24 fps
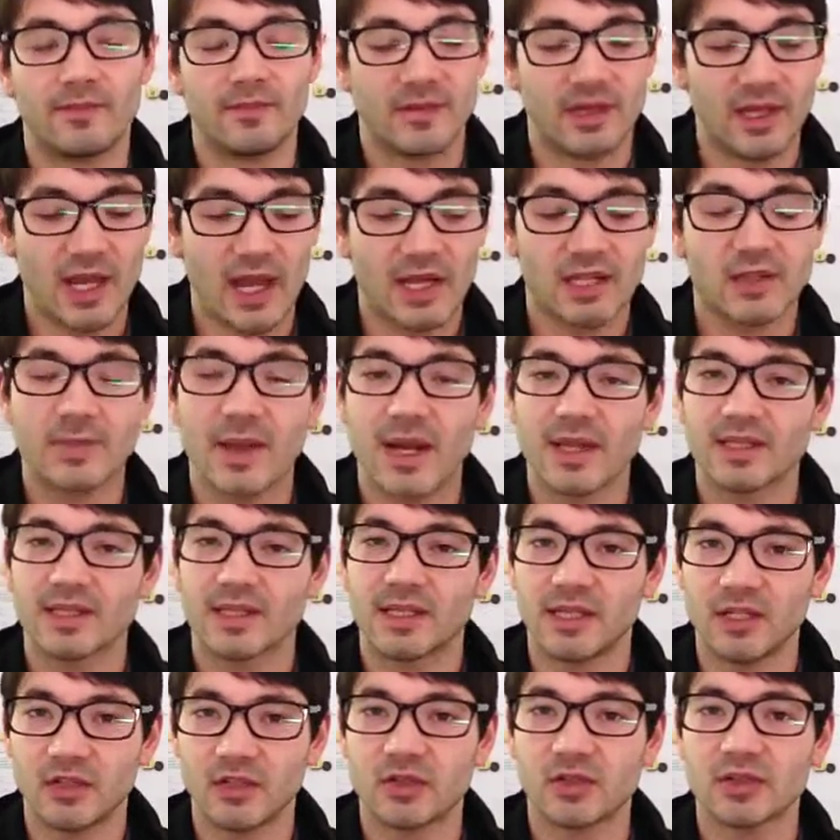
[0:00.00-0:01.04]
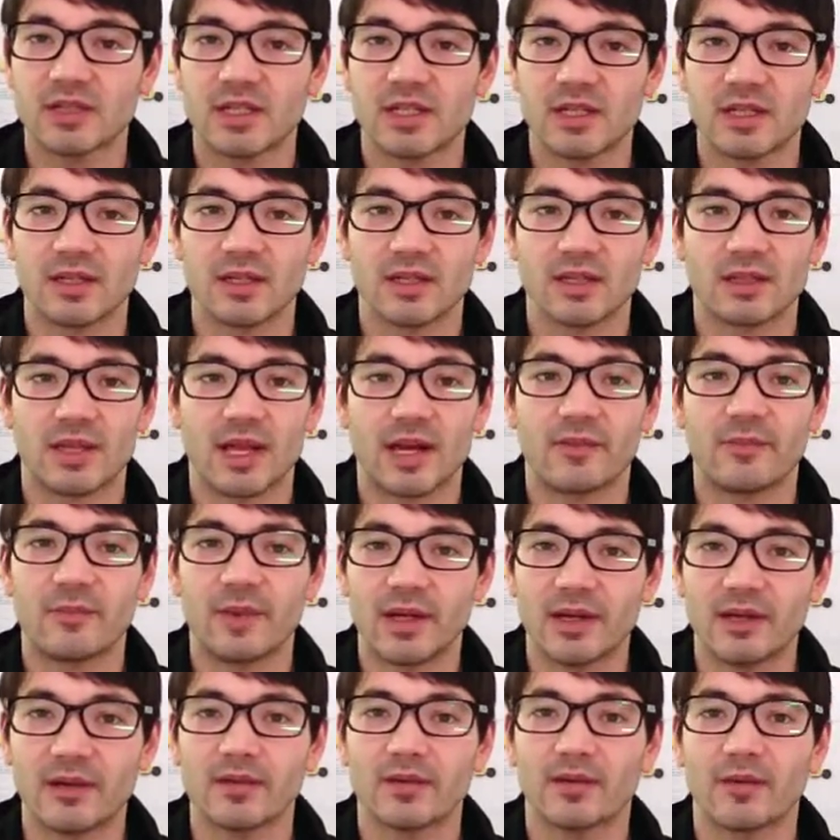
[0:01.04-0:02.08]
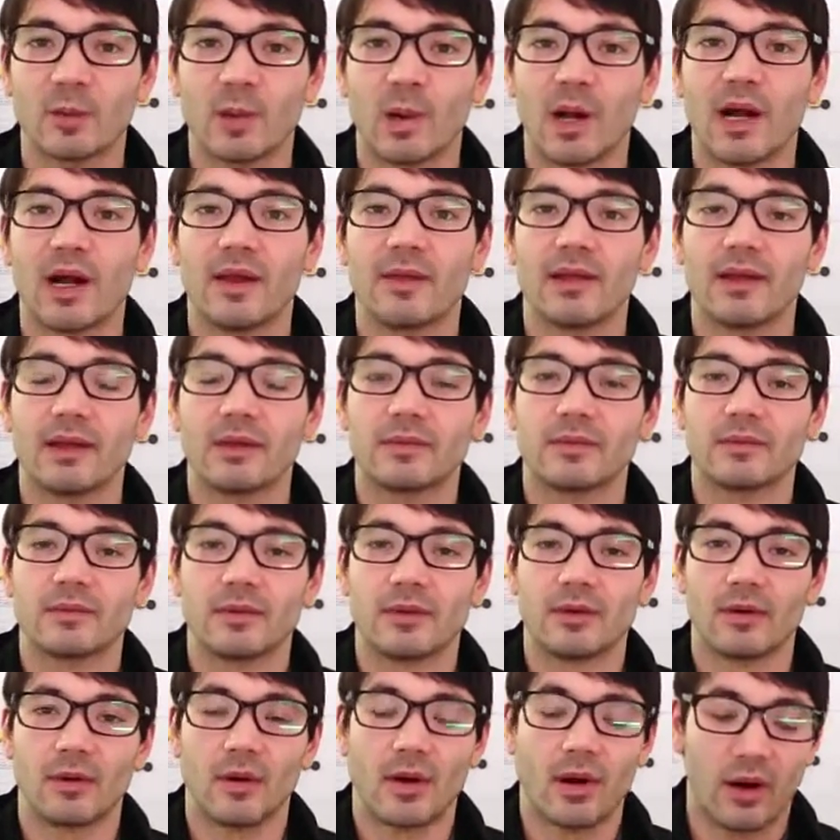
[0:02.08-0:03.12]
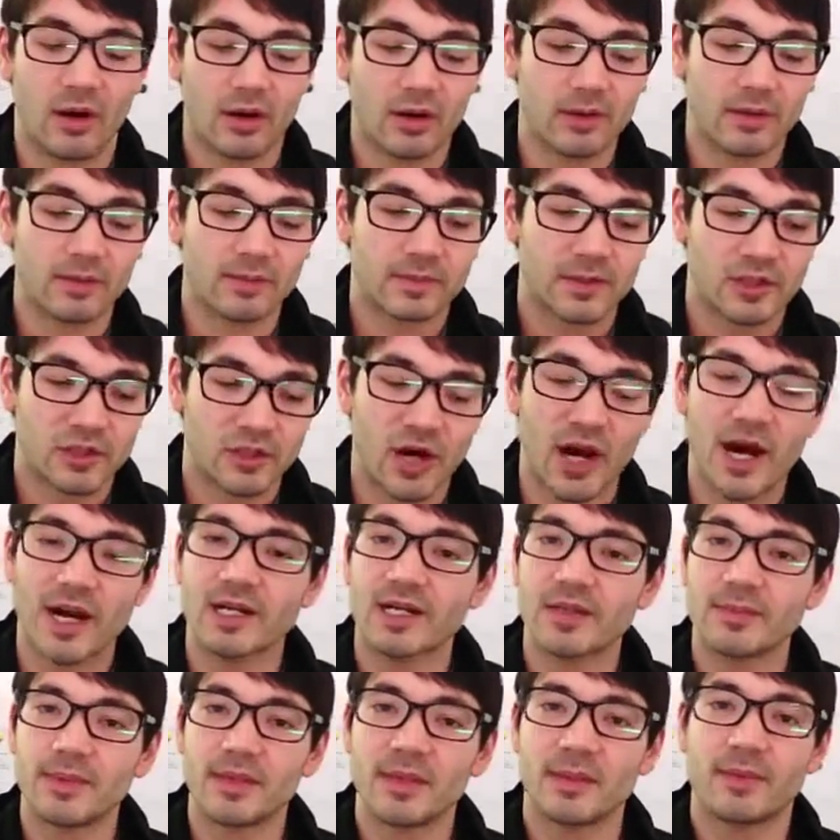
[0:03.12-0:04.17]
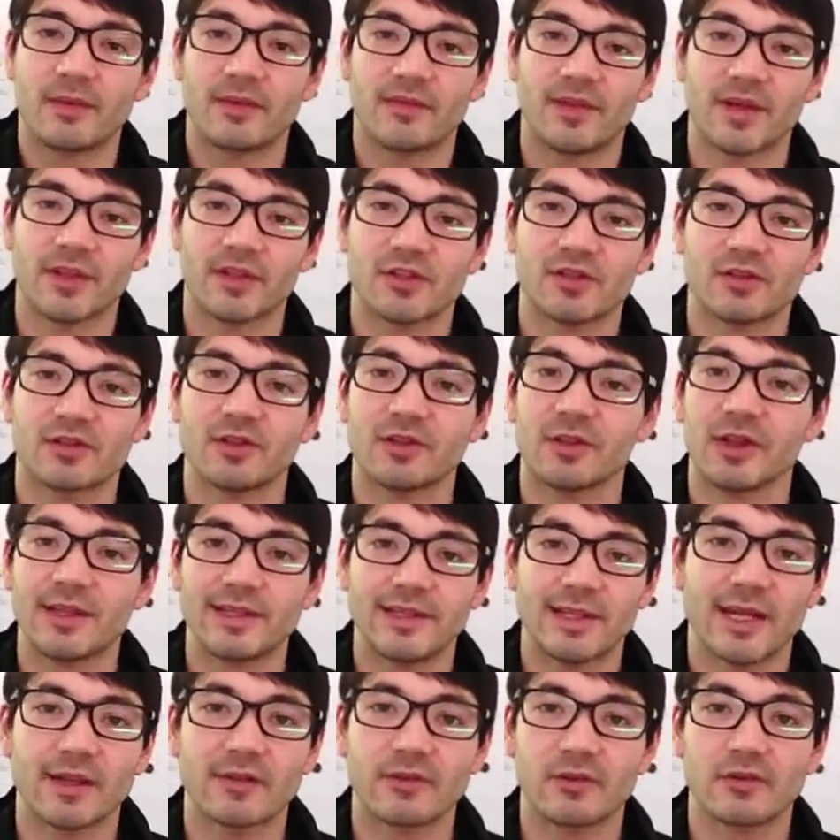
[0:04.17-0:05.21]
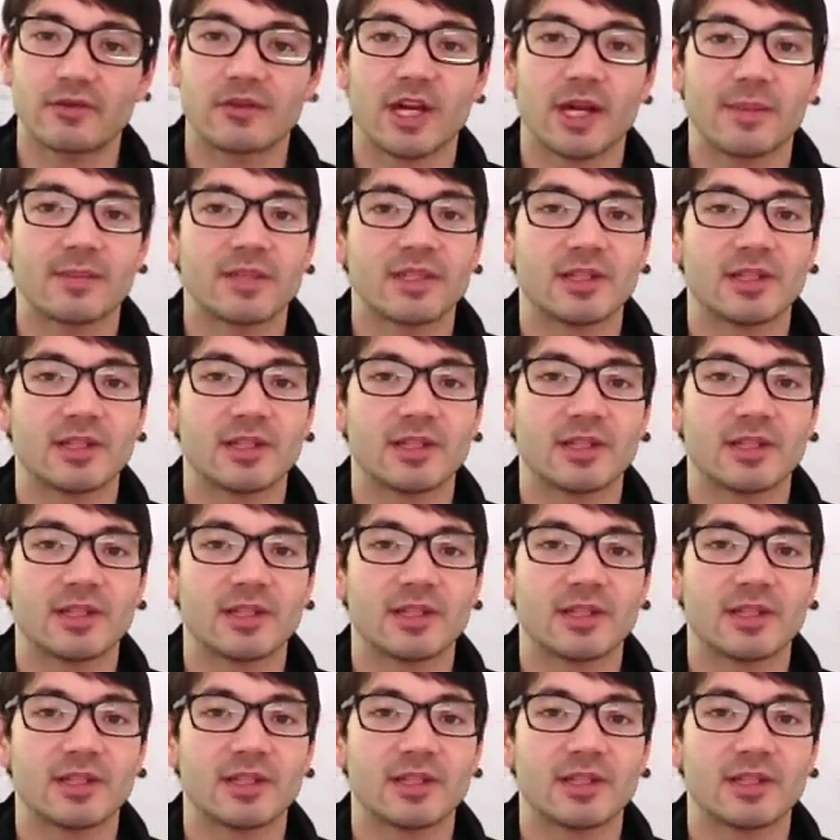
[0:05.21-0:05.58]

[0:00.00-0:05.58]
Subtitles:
the expat teachers here that have been here for a while, that are trying to be professional and take their job